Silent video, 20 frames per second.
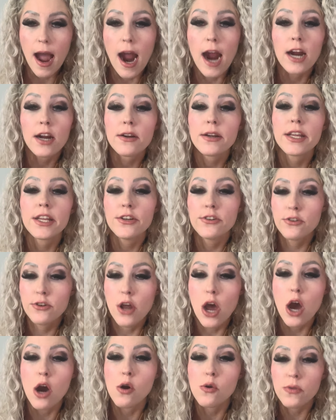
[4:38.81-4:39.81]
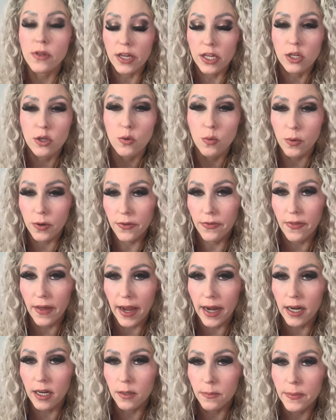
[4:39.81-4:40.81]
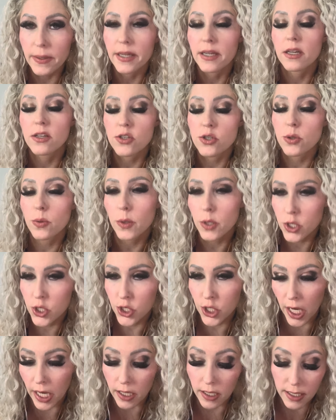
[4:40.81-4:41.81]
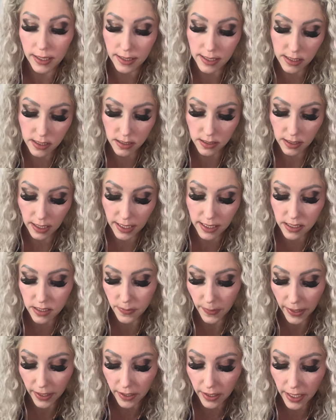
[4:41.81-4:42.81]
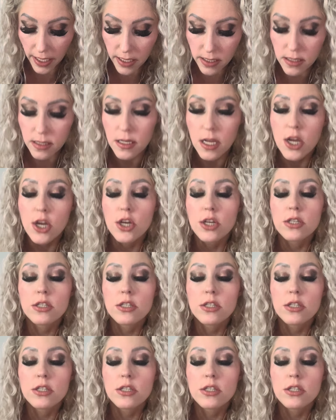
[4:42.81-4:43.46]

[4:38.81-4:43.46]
I already know that you were there because you were sharing this experience.